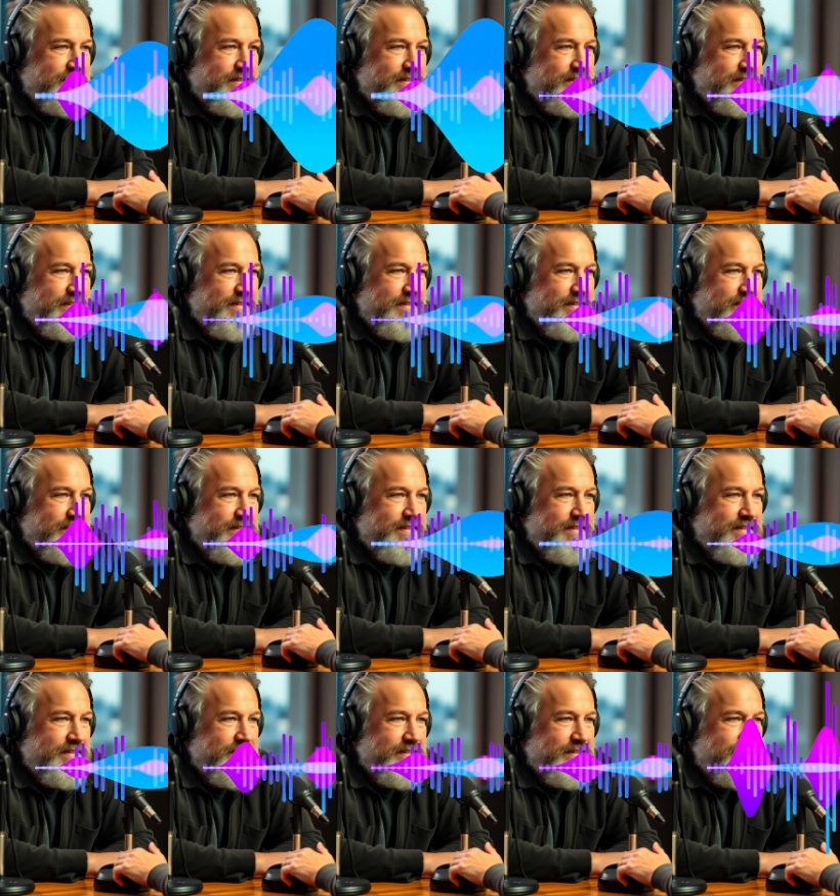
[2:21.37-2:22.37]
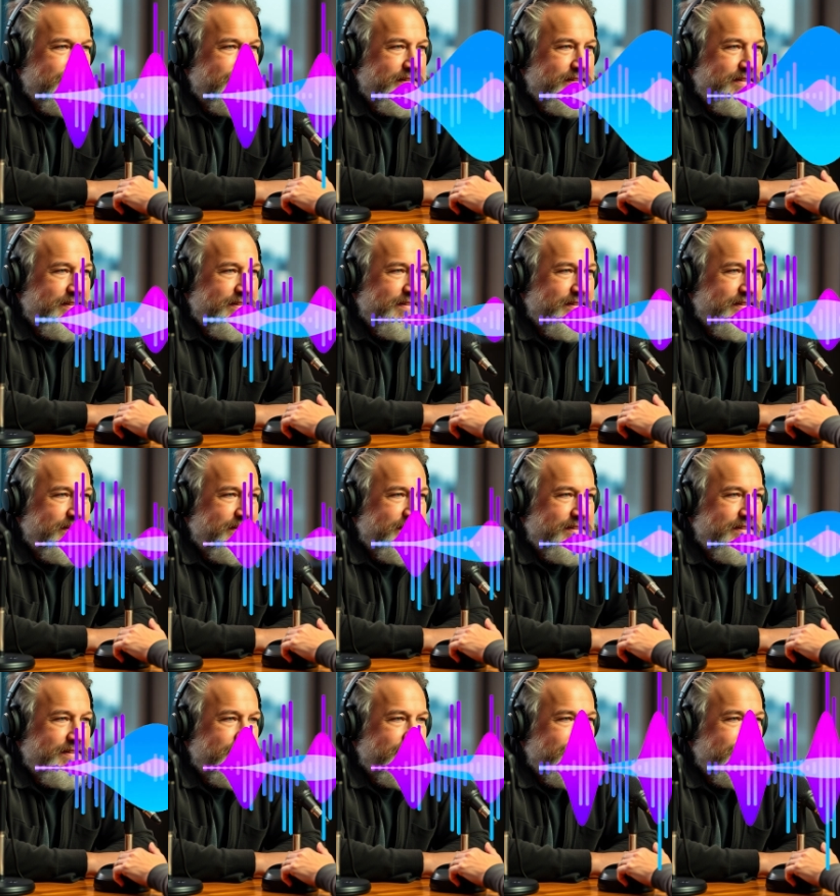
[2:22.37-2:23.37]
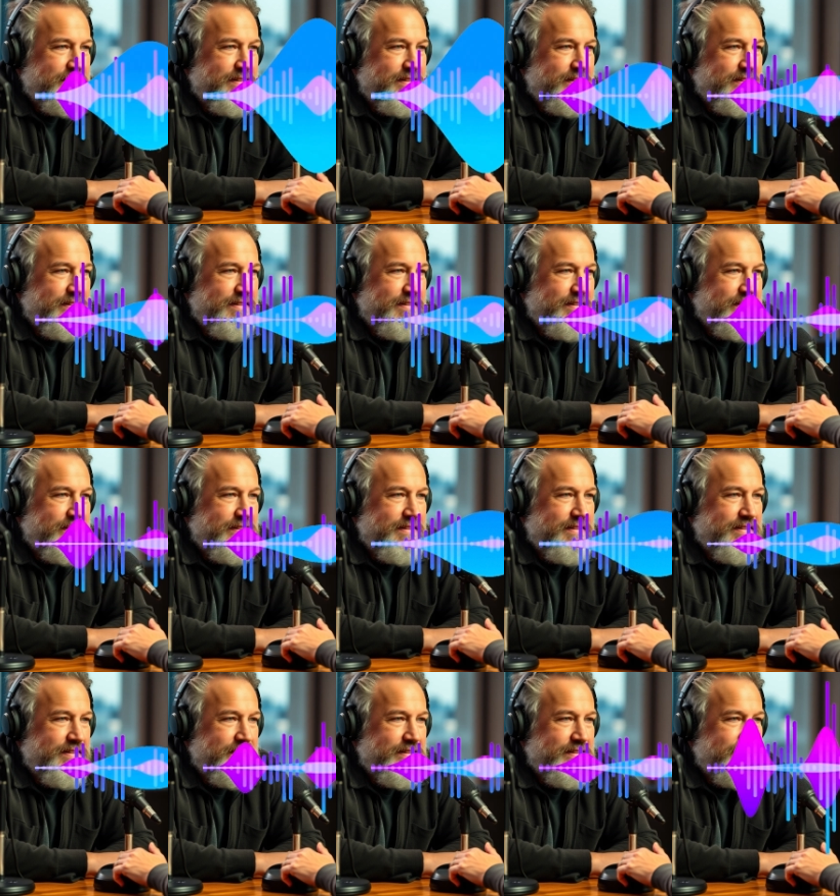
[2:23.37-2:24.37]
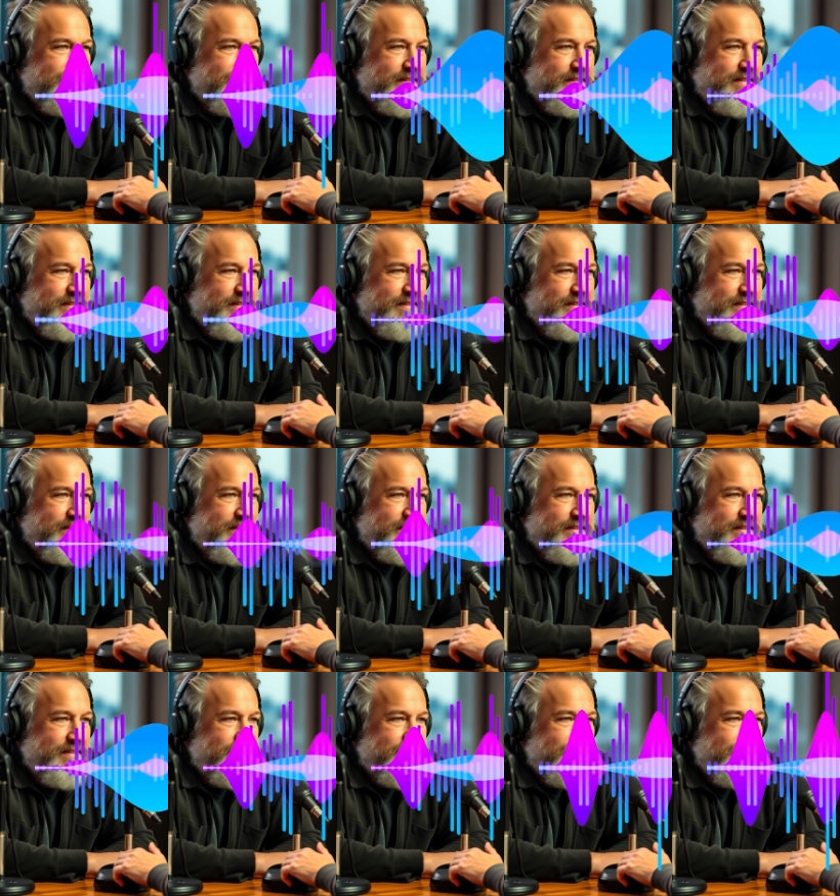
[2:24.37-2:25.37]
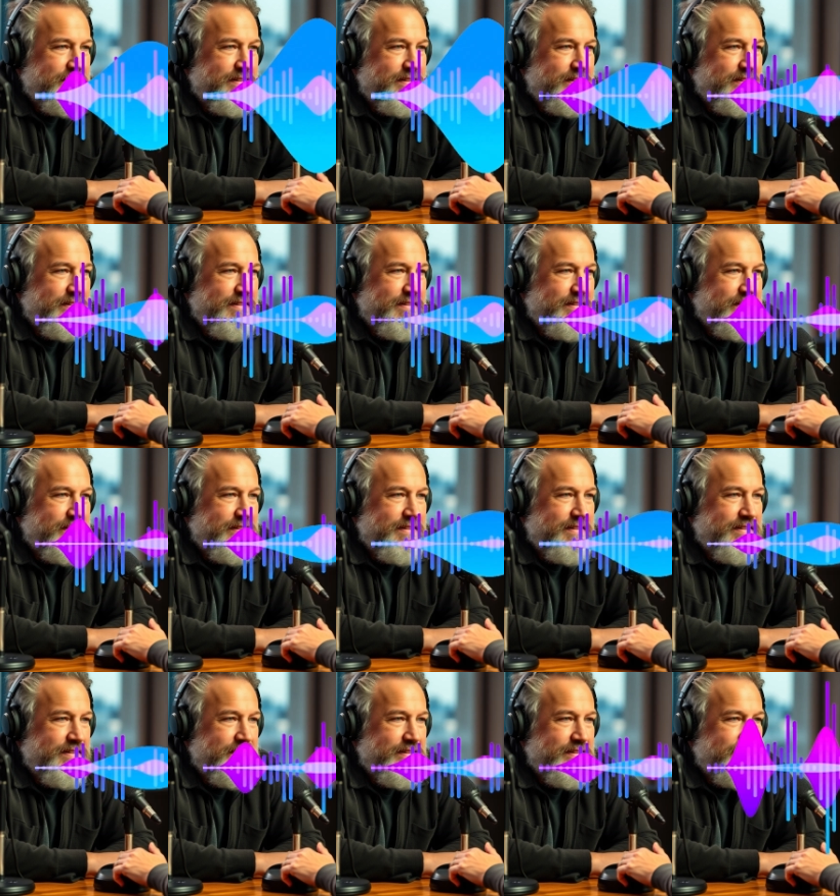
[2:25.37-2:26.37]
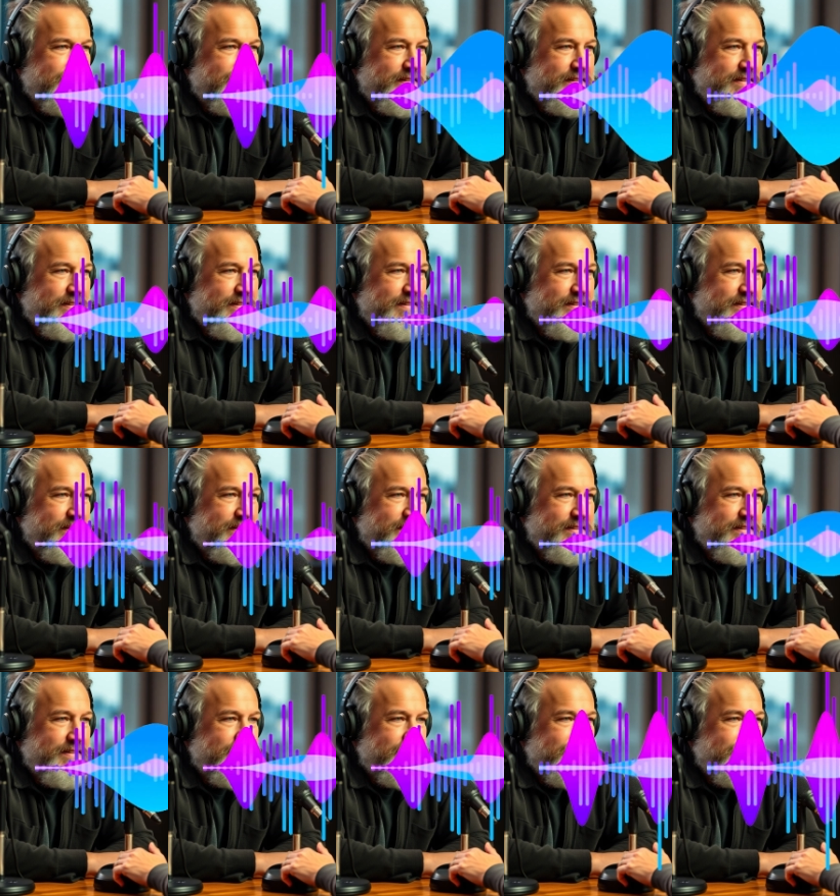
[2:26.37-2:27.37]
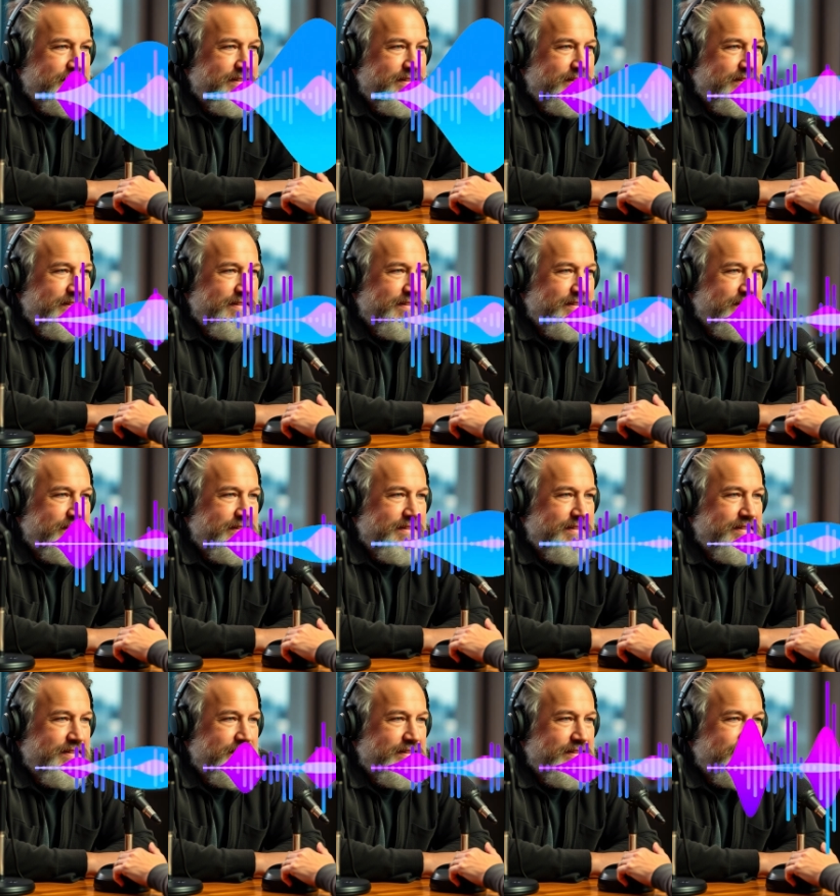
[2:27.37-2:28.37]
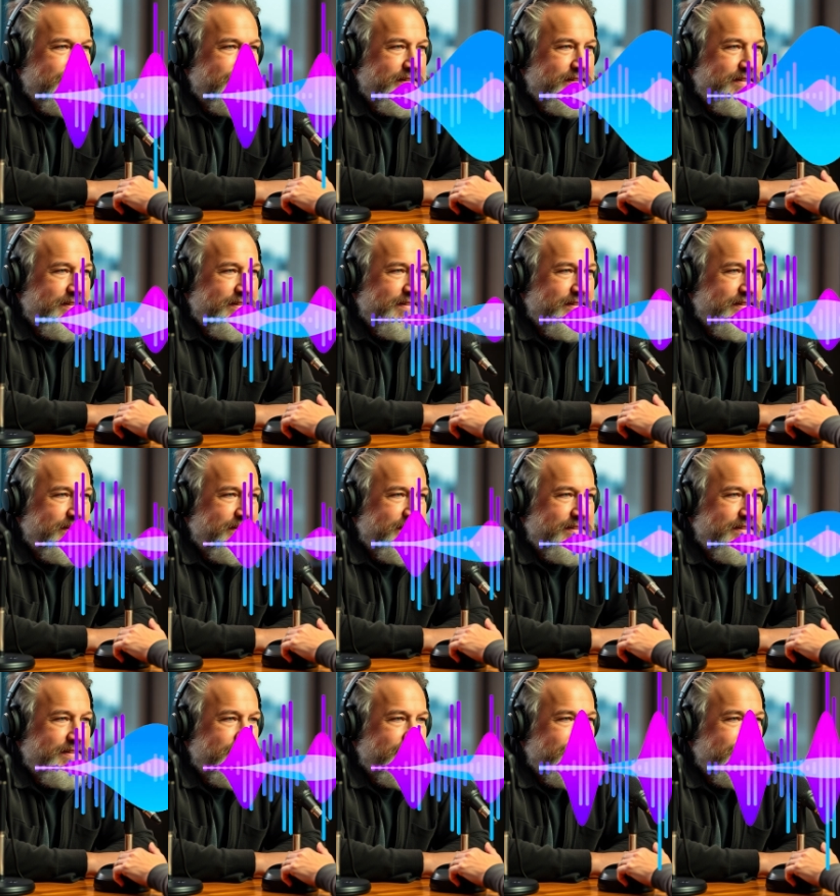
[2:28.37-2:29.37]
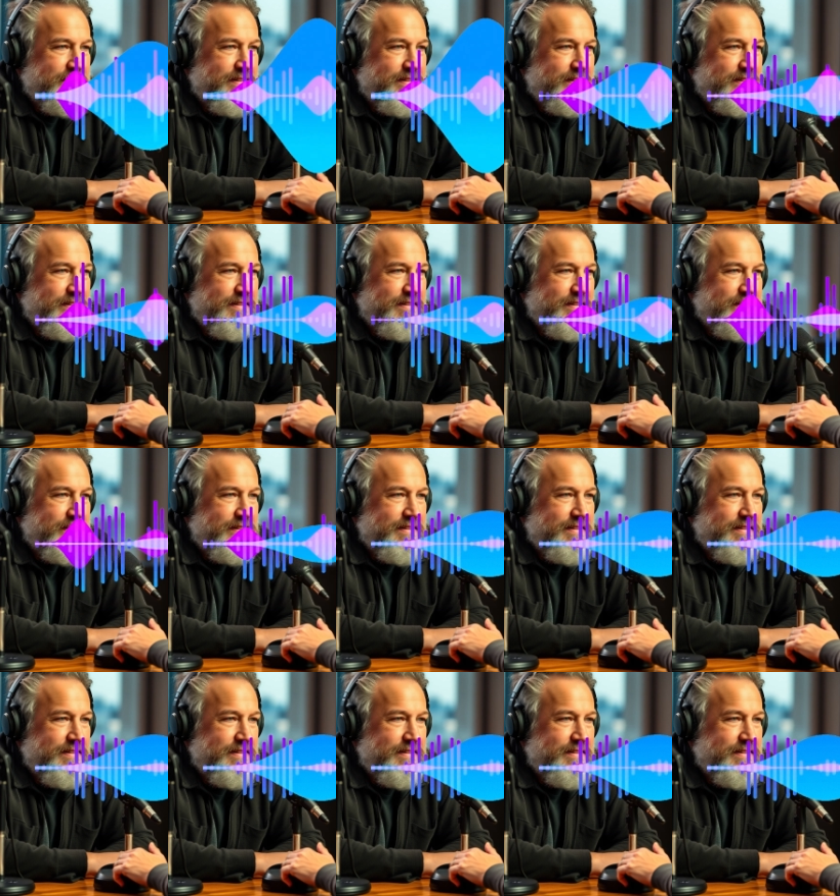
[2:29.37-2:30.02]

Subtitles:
Yeah. And he talks about, all his cross-training experiences and then, obviously his really close relationship with Marcelo Garcia, who's like